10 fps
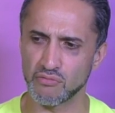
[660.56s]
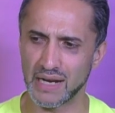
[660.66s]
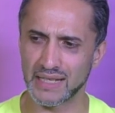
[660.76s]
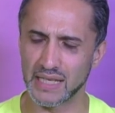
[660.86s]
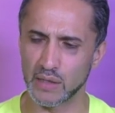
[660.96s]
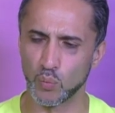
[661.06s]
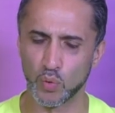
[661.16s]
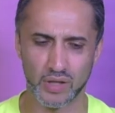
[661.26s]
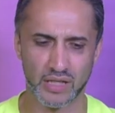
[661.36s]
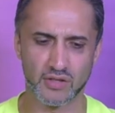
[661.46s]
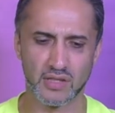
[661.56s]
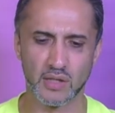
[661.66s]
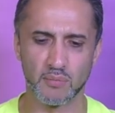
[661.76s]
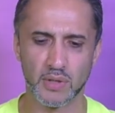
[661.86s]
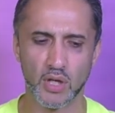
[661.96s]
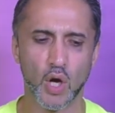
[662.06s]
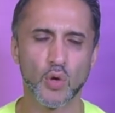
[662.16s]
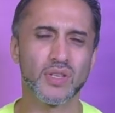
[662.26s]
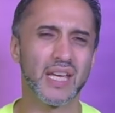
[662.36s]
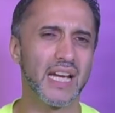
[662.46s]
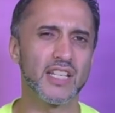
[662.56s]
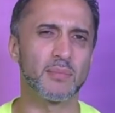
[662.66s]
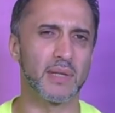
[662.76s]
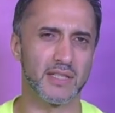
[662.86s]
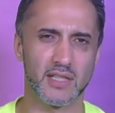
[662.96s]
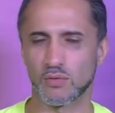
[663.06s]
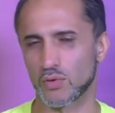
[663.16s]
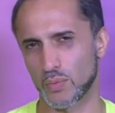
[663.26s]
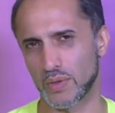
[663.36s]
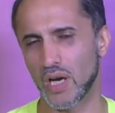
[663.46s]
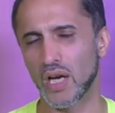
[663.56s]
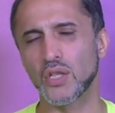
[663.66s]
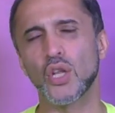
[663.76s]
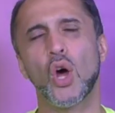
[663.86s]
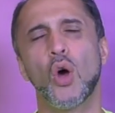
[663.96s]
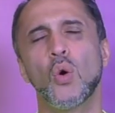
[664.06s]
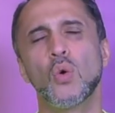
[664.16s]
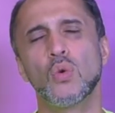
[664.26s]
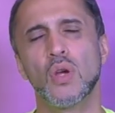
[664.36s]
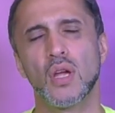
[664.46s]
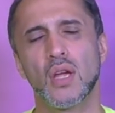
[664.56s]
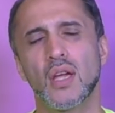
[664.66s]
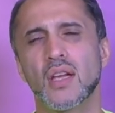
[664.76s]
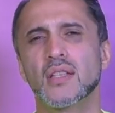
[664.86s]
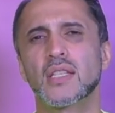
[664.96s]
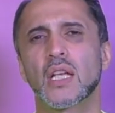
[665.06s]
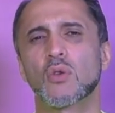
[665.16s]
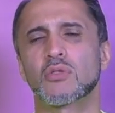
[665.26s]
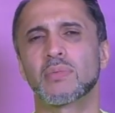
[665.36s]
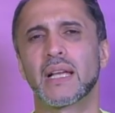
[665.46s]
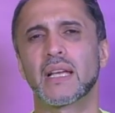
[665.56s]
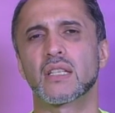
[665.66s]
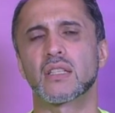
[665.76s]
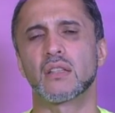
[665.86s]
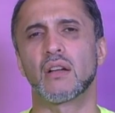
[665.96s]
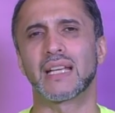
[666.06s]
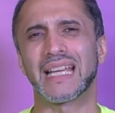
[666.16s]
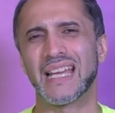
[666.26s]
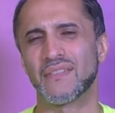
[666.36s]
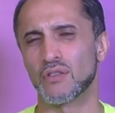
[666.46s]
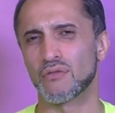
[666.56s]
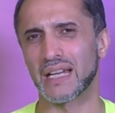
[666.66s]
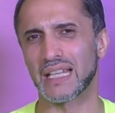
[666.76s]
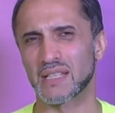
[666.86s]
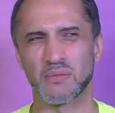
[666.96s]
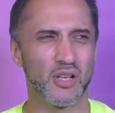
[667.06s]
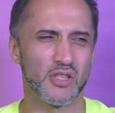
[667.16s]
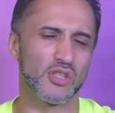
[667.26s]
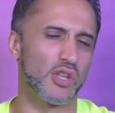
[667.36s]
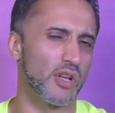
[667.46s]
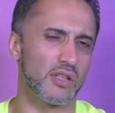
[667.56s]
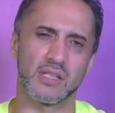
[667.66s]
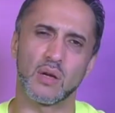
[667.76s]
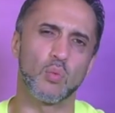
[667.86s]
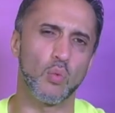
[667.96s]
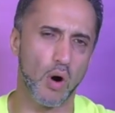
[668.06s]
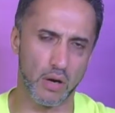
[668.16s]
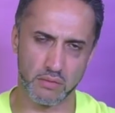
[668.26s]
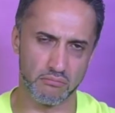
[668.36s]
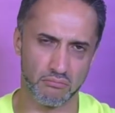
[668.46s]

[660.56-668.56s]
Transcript: racket would actually be okay to play singles with. I know singles players like heavier rackets, but I just don't understand why.